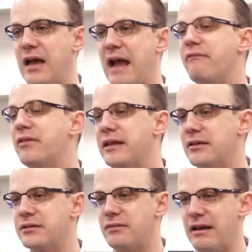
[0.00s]
everything
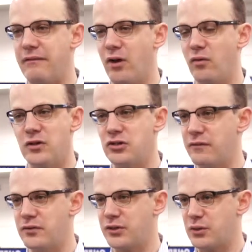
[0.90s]
that's involved in
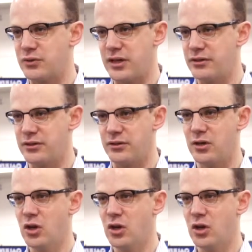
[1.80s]
geophysical sciences.